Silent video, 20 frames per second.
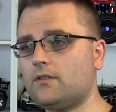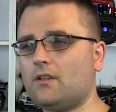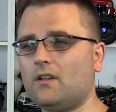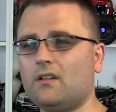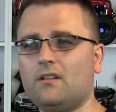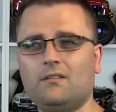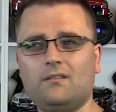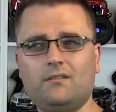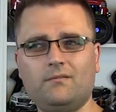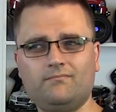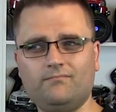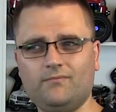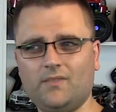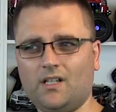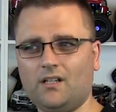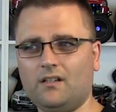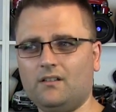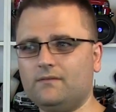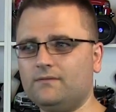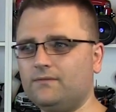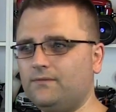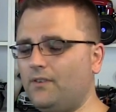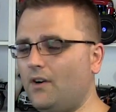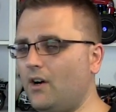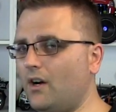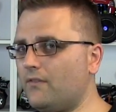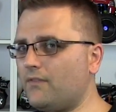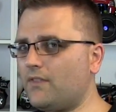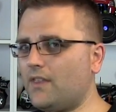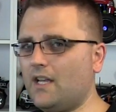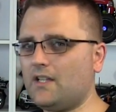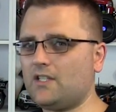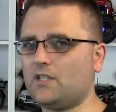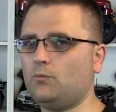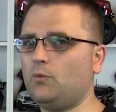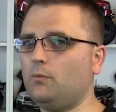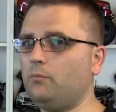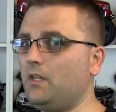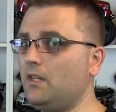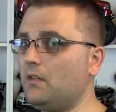So, you know,
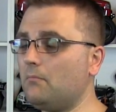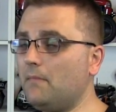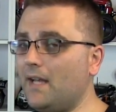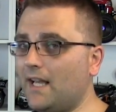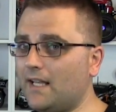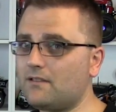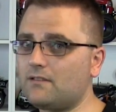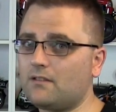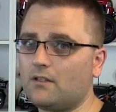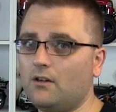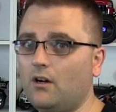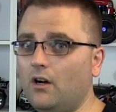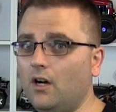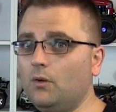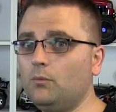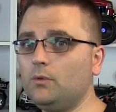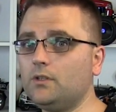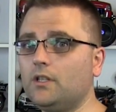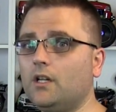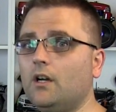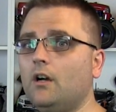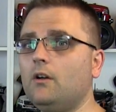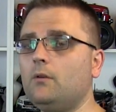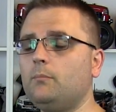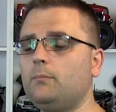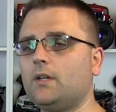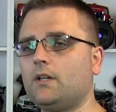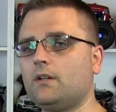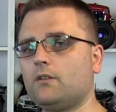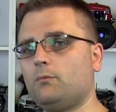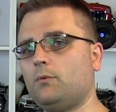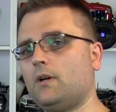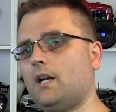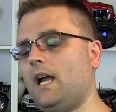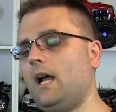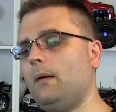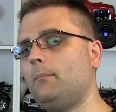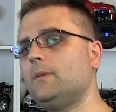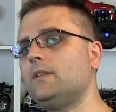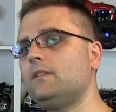5,000 would be the max that I would go because what
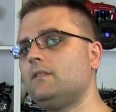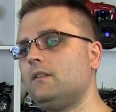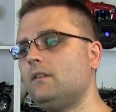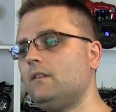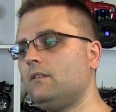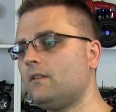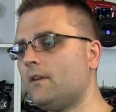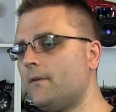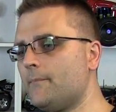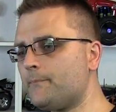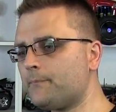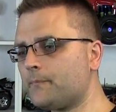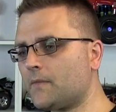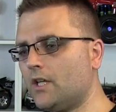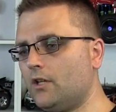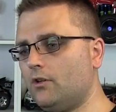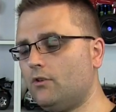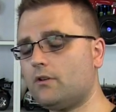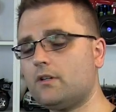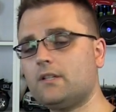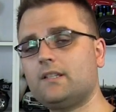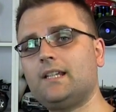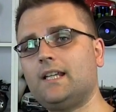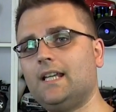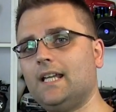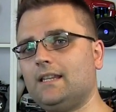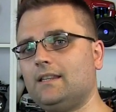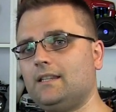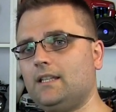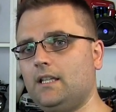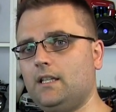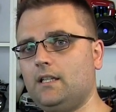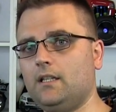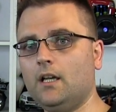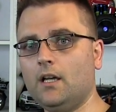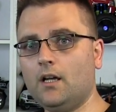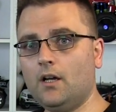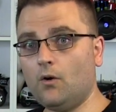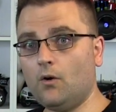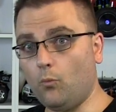happens is, in order to get the
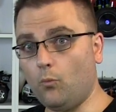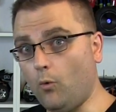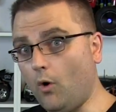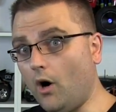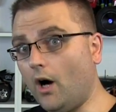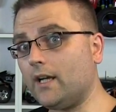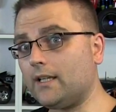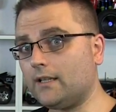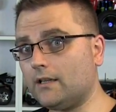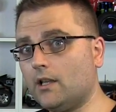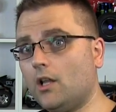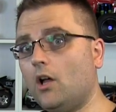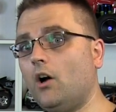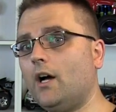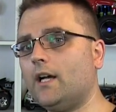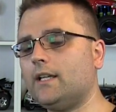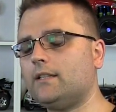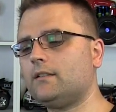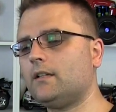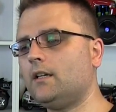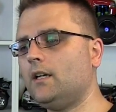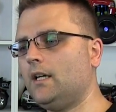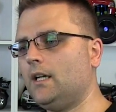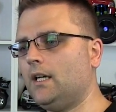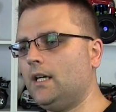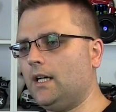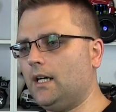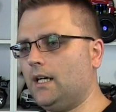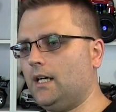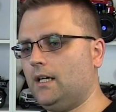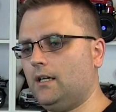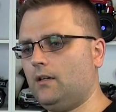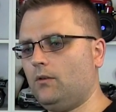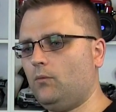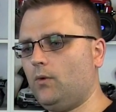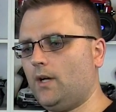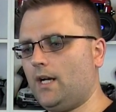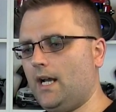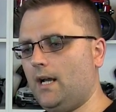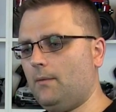white light, uh,
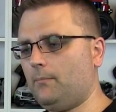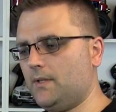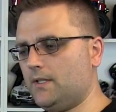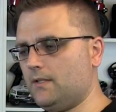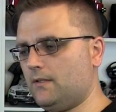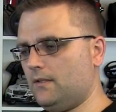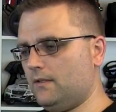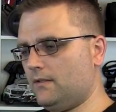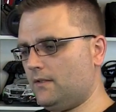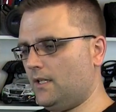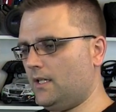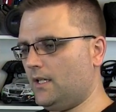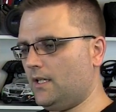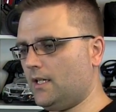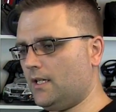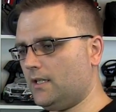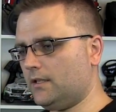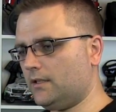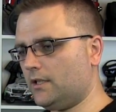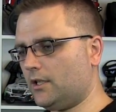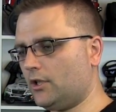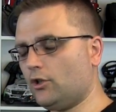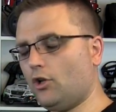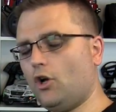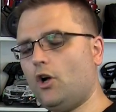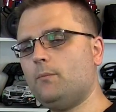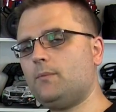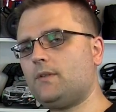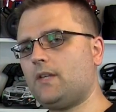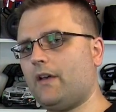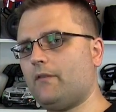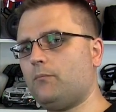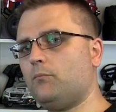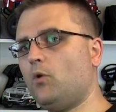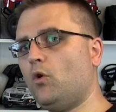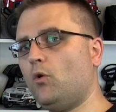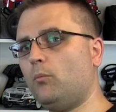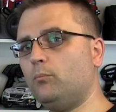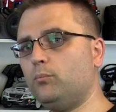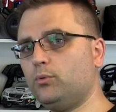what happens is the uh, the globes have
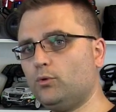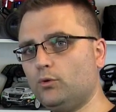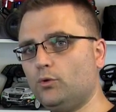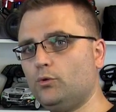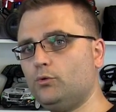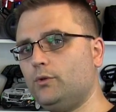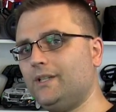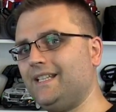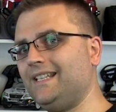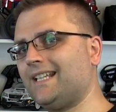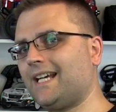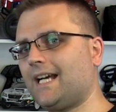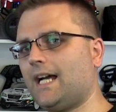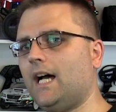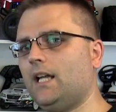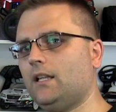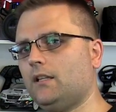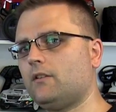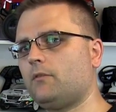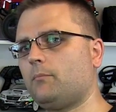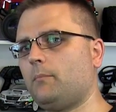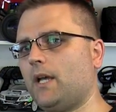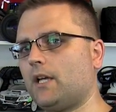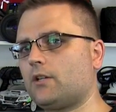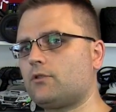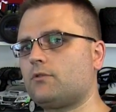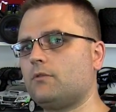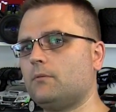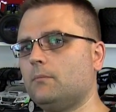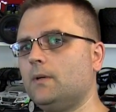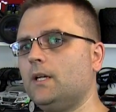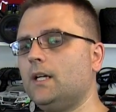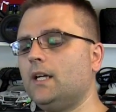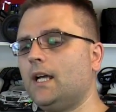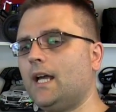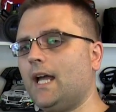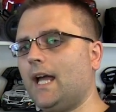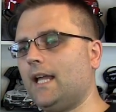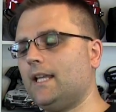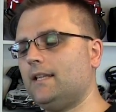more blue in the color spectrum,
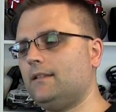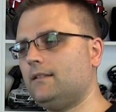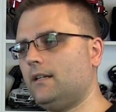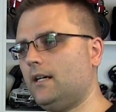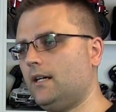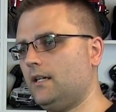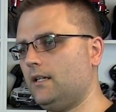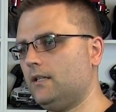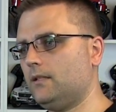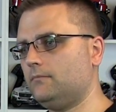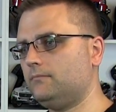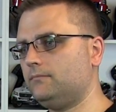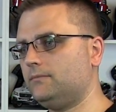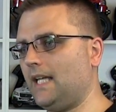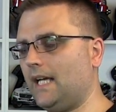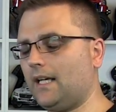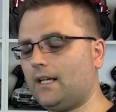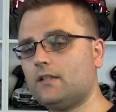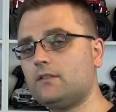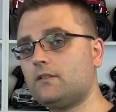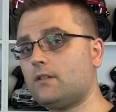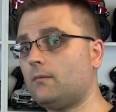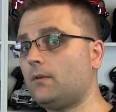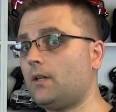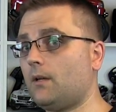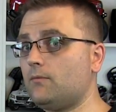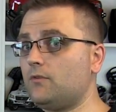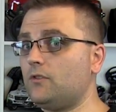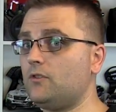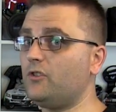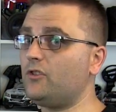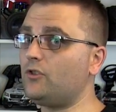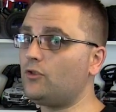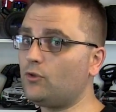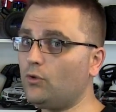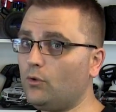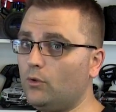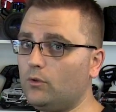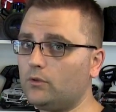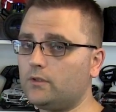and um, that can sometimes
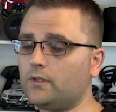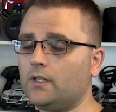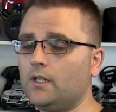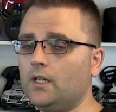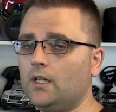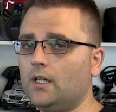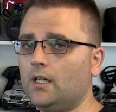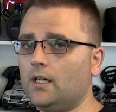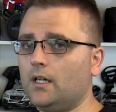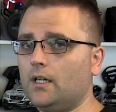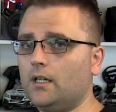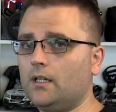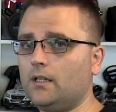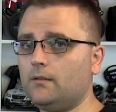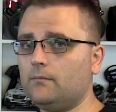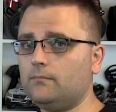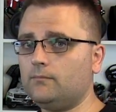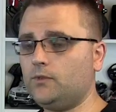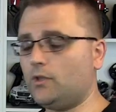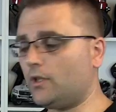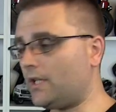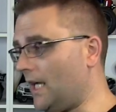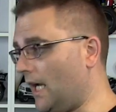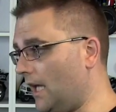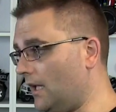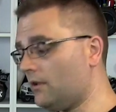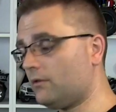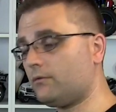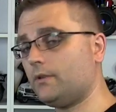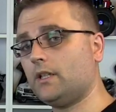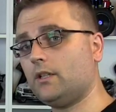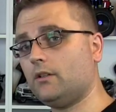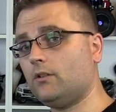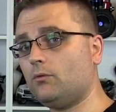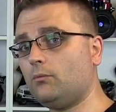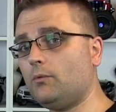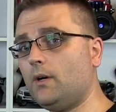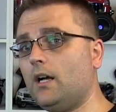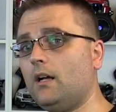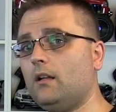distort um, your coloring
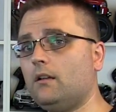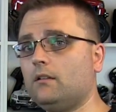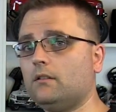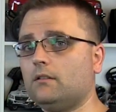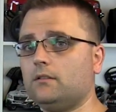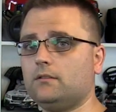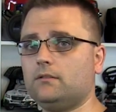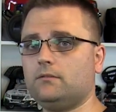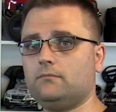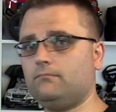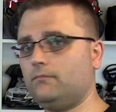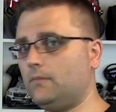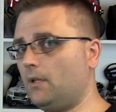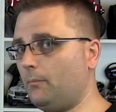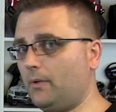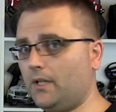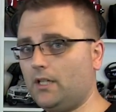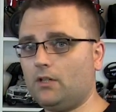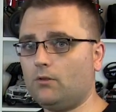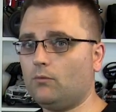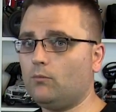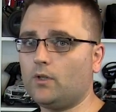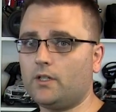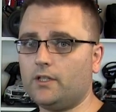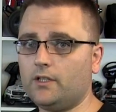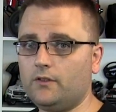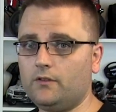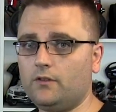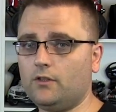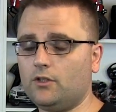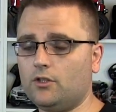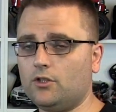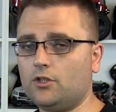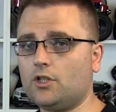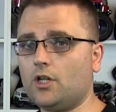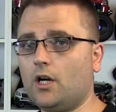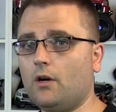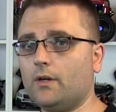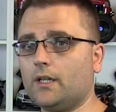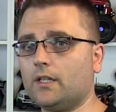as well, depending on what it is that you're
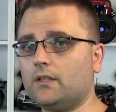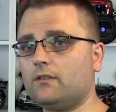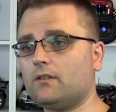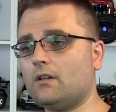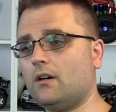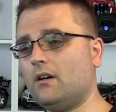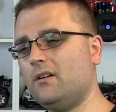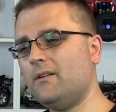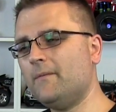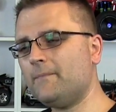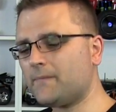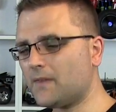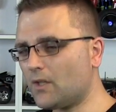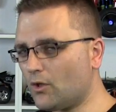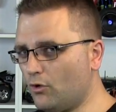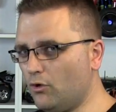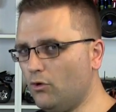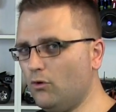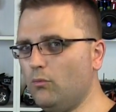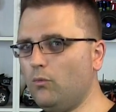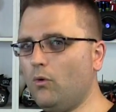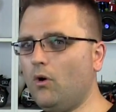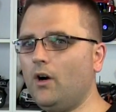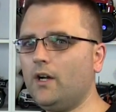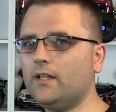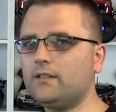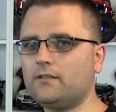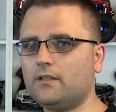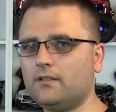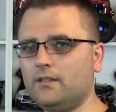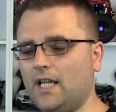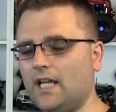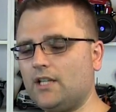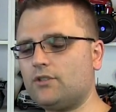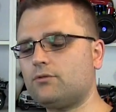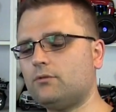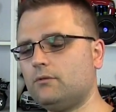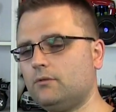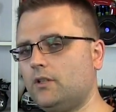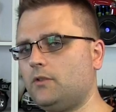showing. So cool white to
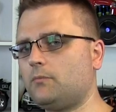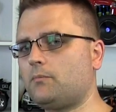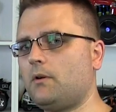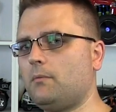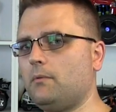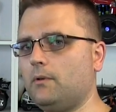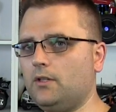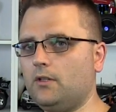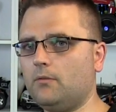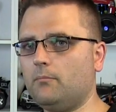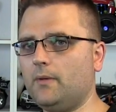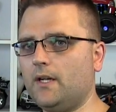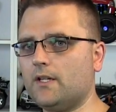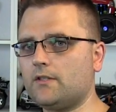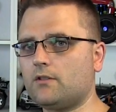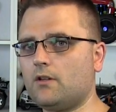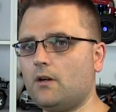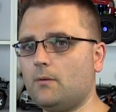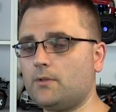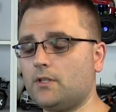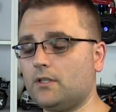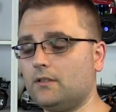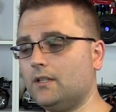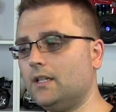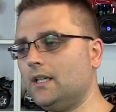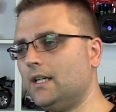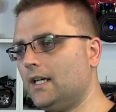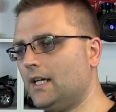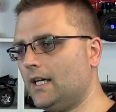natural is probably your best option.